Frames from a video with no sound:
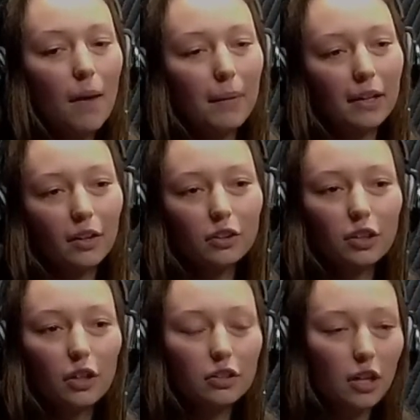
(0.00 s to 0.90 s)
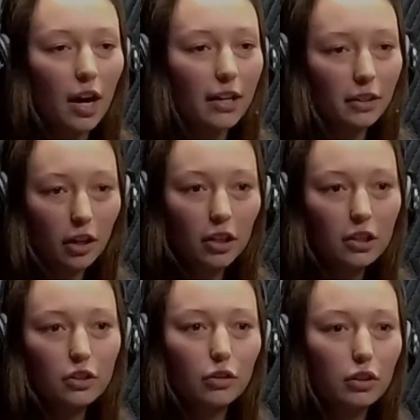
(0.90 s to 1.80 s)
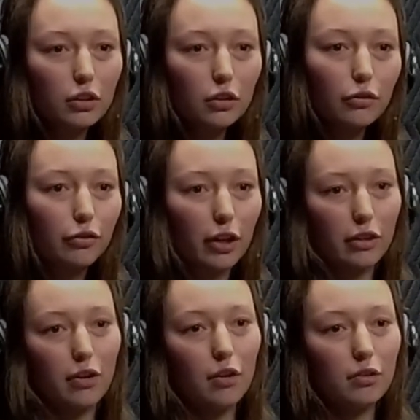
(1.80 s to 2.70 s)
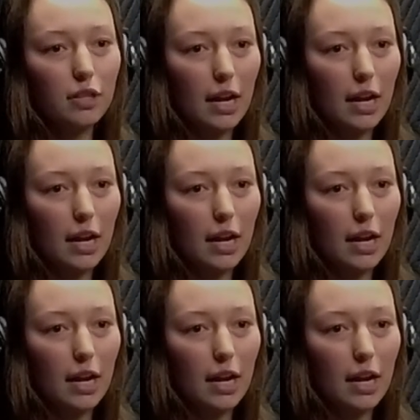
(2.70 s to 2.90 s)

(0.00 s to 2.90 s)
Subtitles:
My coach goes, all right, you're going to shoot the 2 free throws.